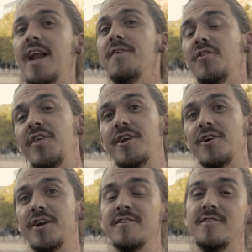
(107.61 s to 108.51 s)
And if you think
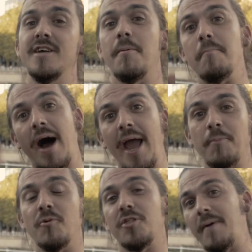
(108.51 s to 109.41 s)
you're going to see a
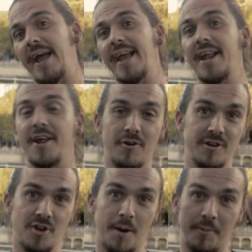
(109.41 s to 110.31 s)
mime with a baguette under
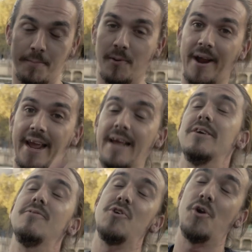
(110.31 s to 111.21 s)
his arm and a beret,
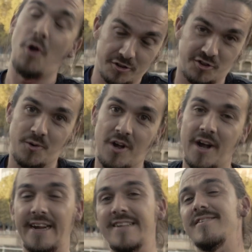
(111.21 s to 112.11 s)
you're also
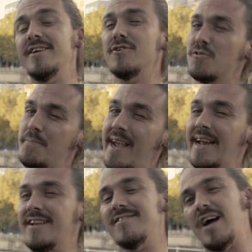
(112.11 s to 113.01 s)
wrong. It's neither
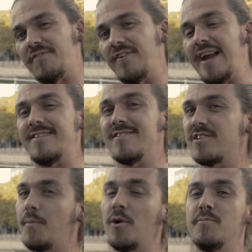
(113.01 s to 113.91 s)
Spain, it's not France, it's
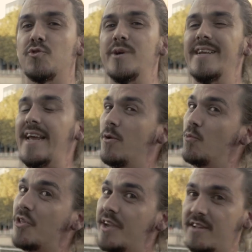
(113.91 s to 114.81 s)
somewhere in between, and it
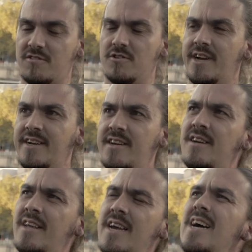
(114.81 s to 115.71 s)
really has its own
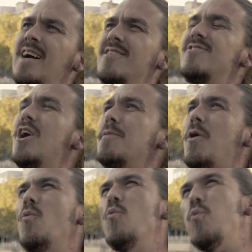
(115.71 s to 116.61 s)
identity. To talk
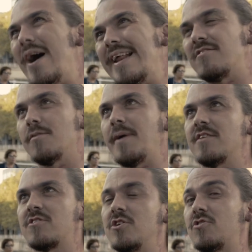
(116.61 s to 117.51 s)
about what is the
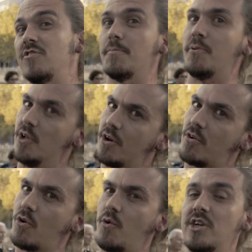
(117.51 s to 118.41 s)
Basque Country is a
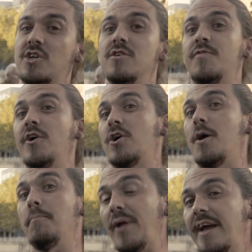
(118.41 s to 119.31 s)
political question, it's very
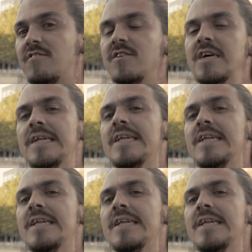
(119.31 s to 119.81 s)
complex.